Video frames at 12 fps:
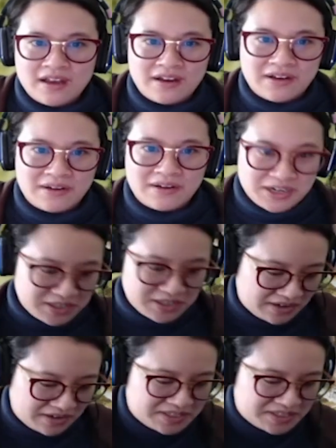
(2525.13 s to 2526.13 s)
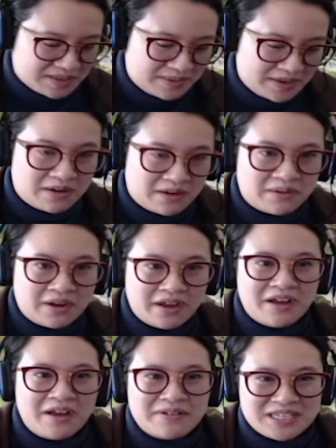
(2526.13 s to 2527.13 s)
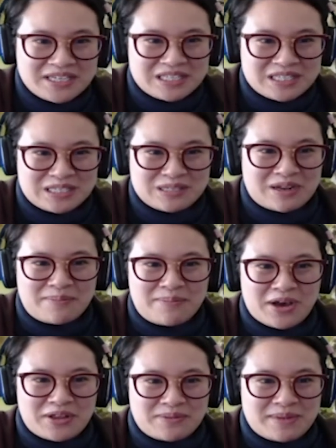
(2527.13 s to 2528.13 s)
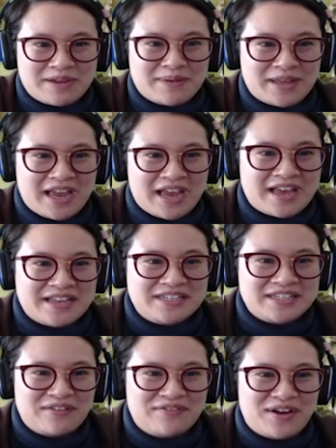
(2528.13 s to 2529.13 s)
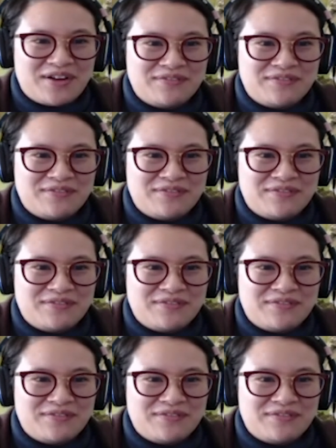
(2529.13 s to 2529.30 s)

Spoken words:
I'm actually going to look this up now because this is going to bother me by the end of